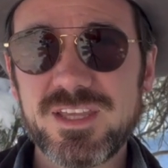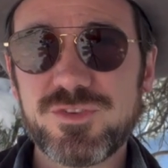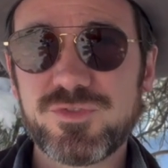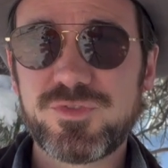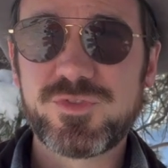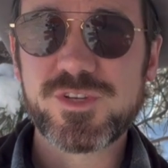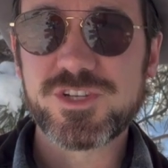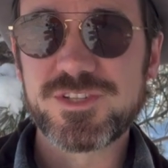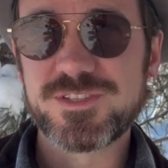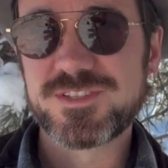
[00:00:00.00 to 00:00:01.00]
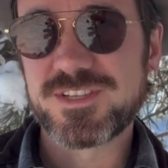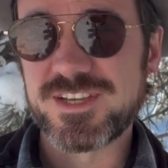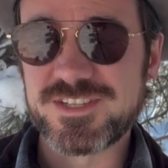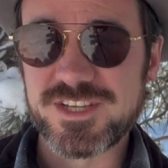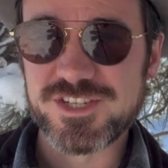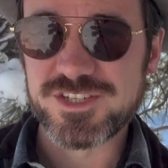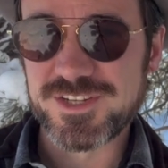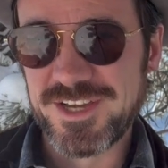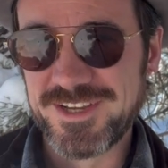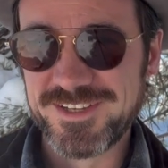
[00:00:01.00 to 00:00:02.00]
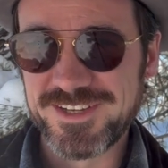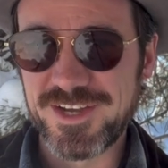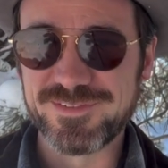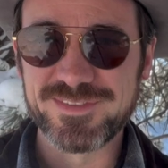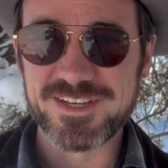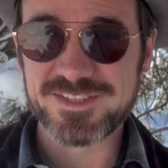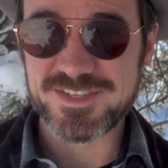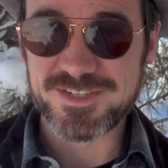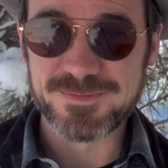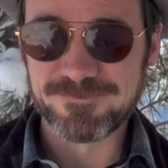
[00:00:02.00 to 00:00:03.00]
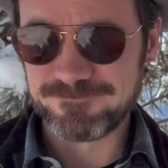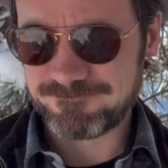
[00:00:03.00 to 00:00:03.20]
efficientization of that system.